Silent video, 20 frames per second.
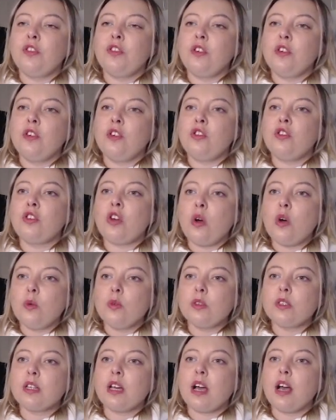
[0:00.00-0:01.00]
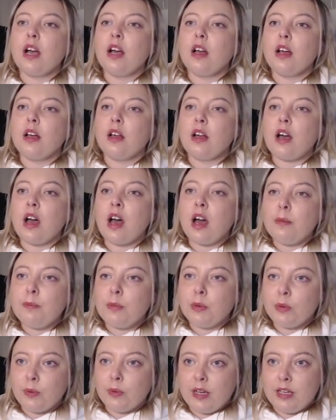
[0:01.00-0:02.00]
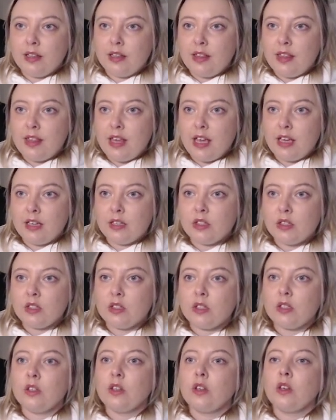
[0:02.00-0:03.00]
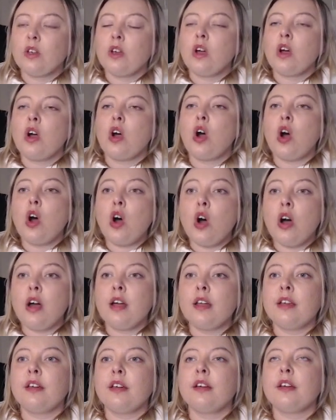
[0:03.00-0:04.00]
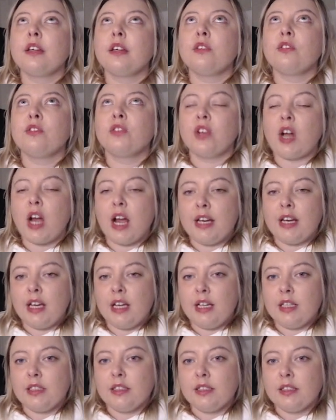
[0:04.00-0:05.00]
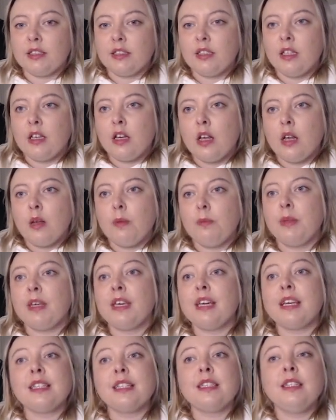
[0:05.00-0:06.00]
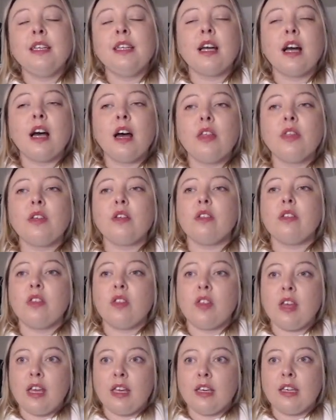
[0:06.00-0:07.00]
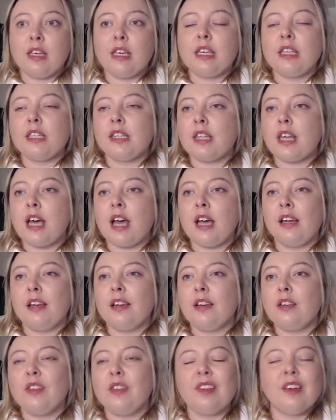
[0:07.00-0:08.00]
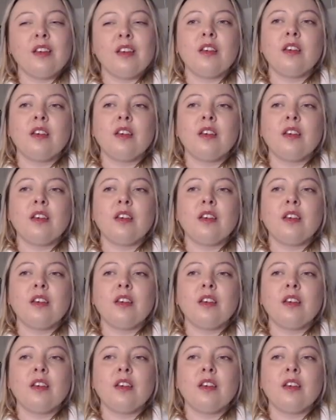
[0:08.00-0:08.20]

don't upgrade things on Fridays, because the other thing is that the